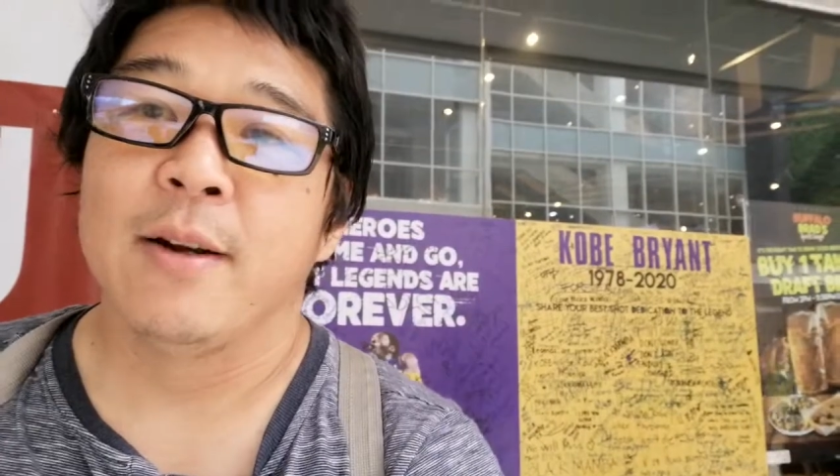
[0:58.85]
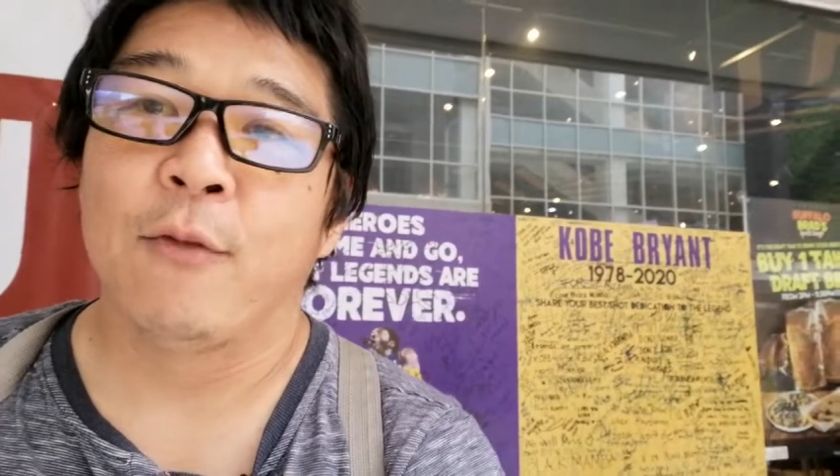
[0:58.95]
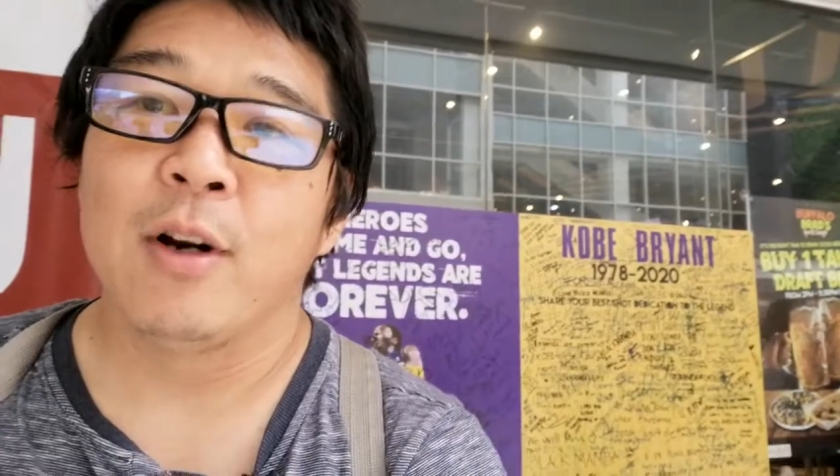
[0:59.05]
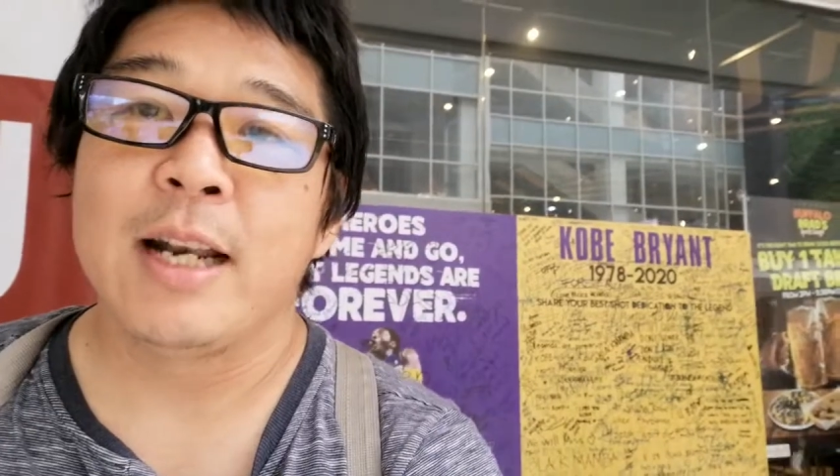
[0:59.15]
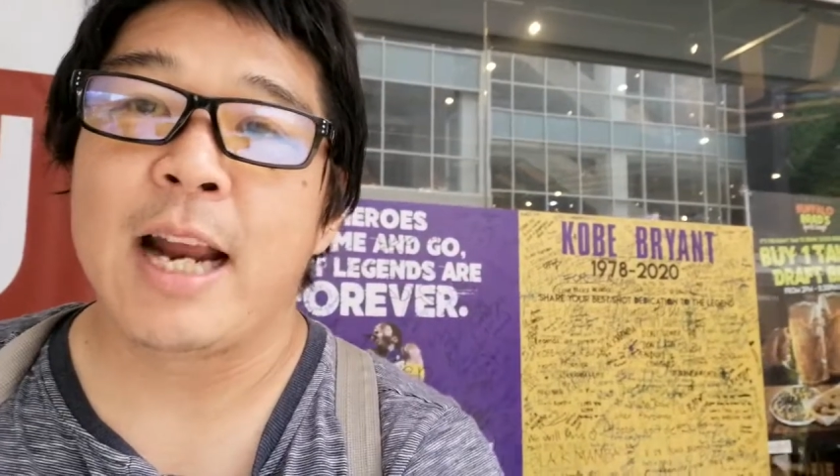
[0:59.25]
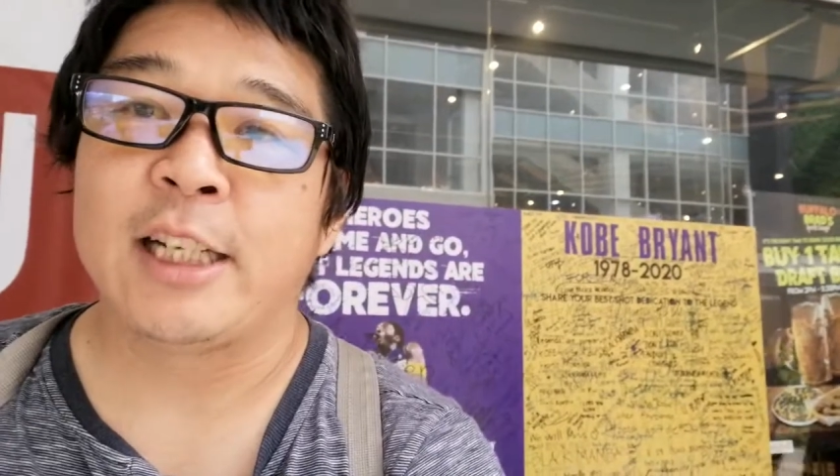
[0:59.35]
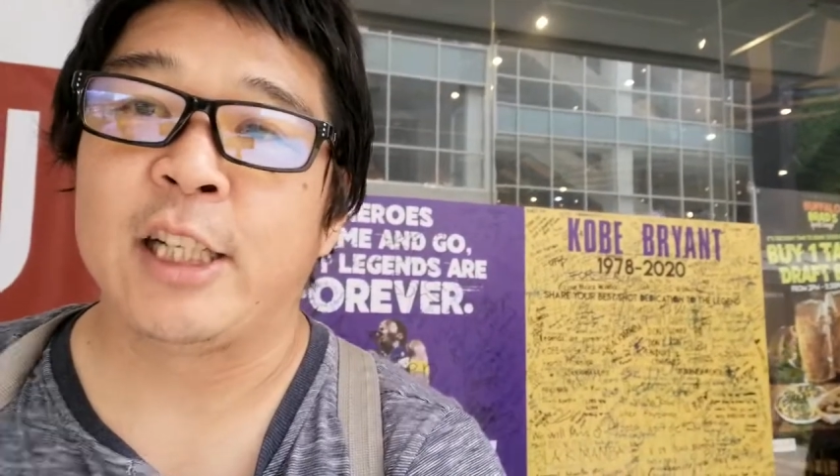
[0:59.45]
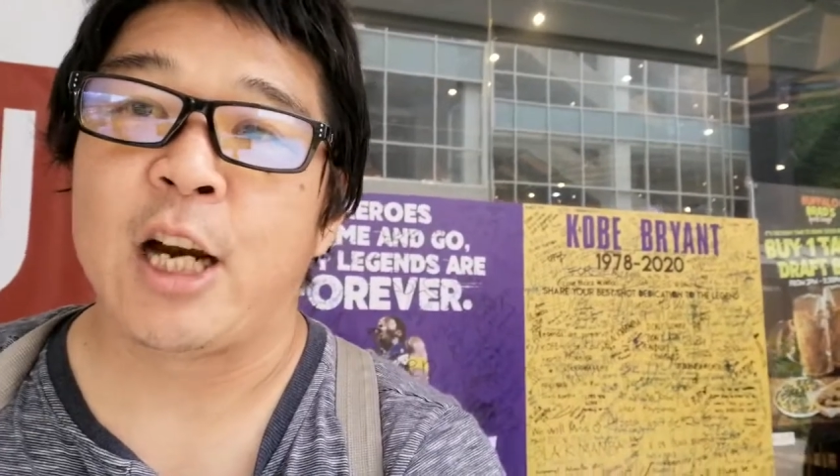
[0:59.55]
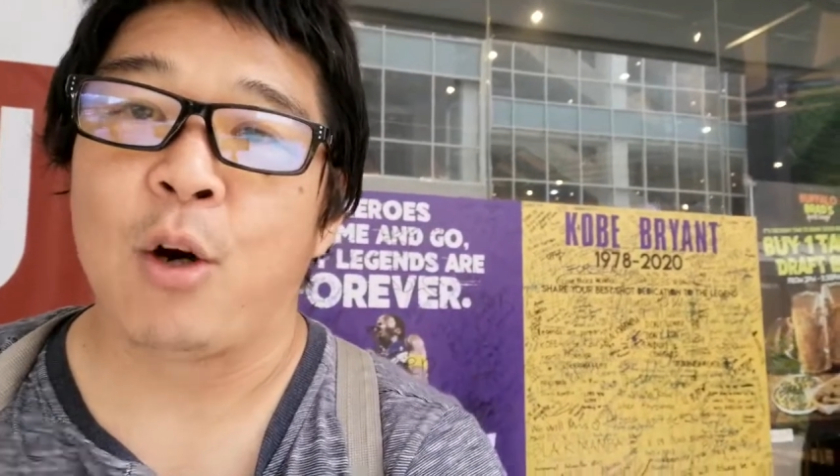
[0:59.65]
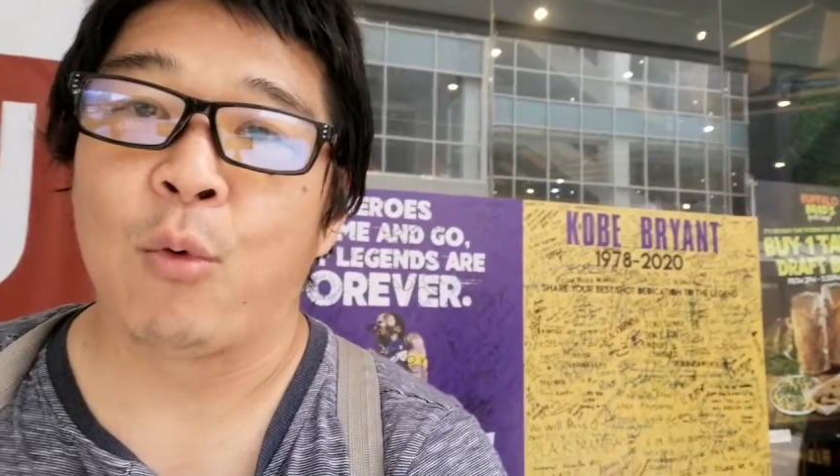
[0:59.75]
for the next
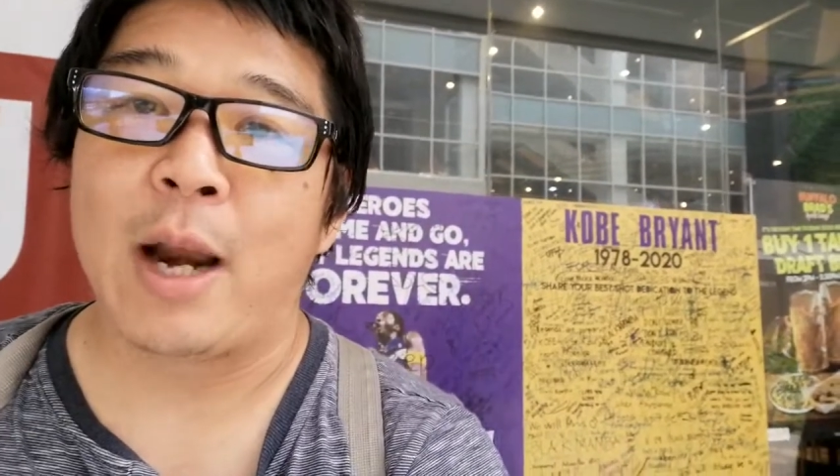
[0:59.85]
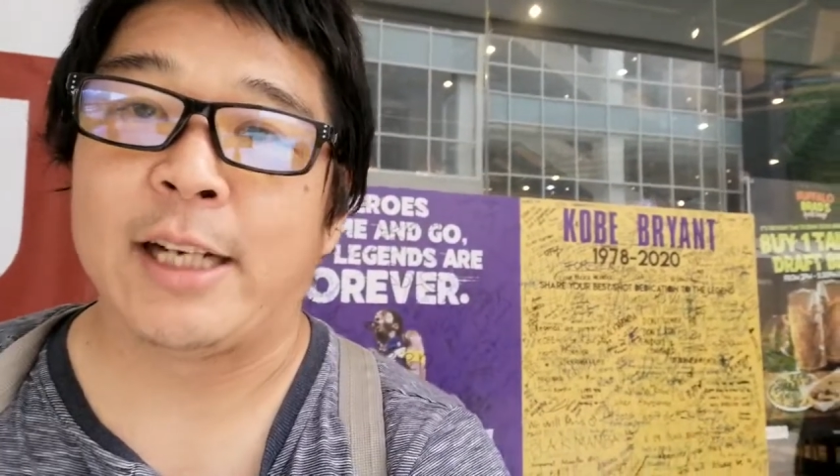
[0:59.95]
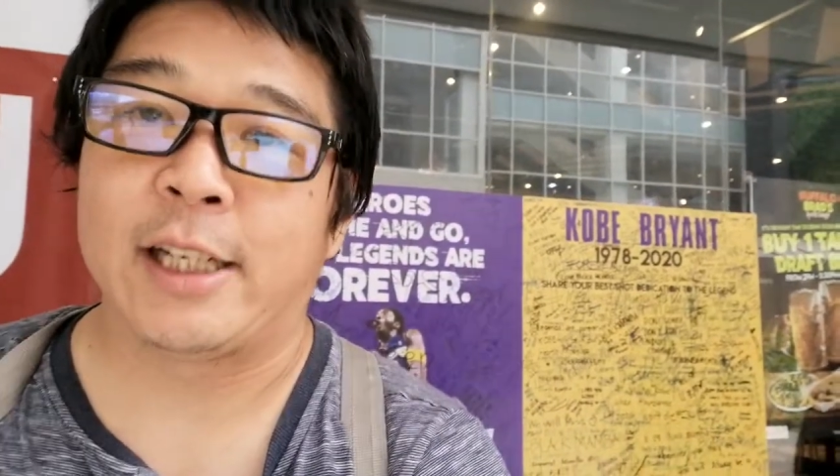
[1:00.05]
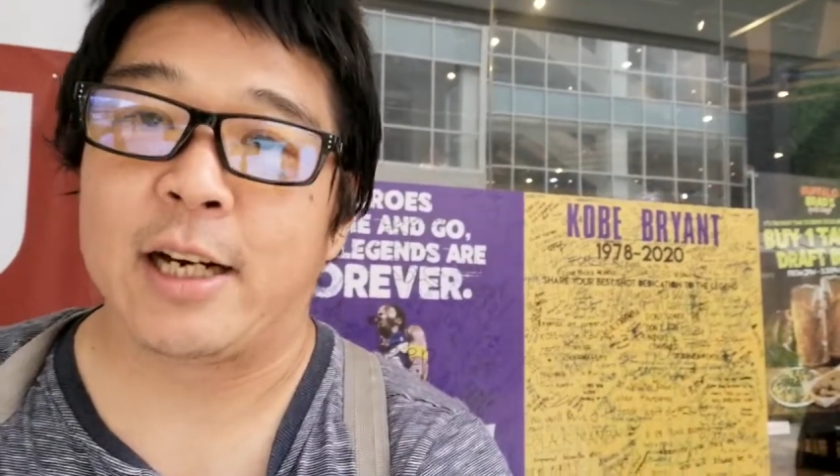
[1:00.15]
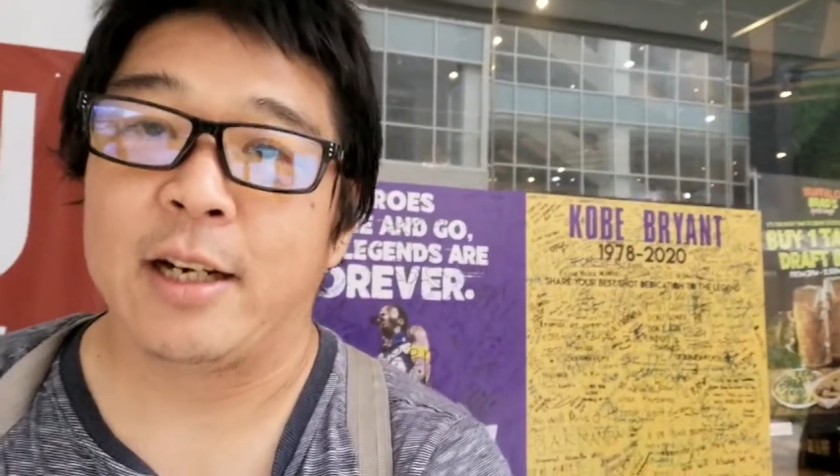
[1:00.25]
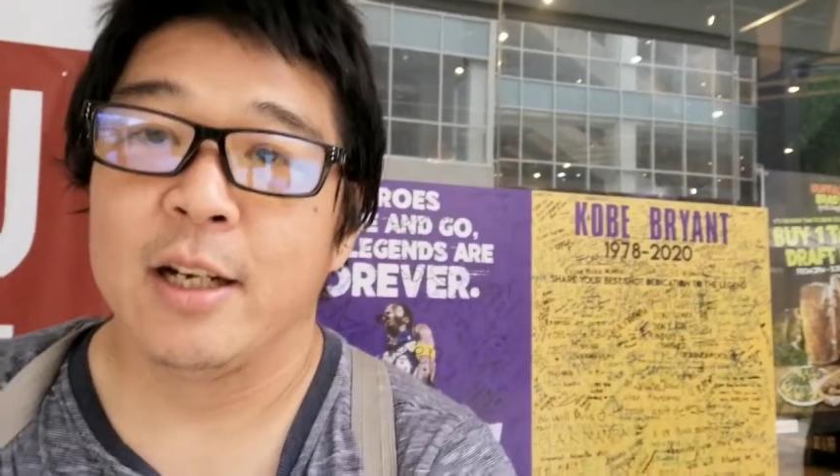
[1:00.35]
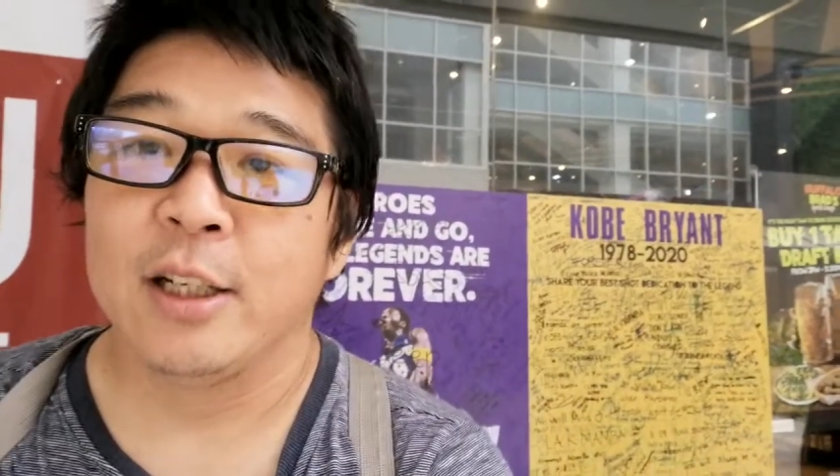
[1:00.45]
generation.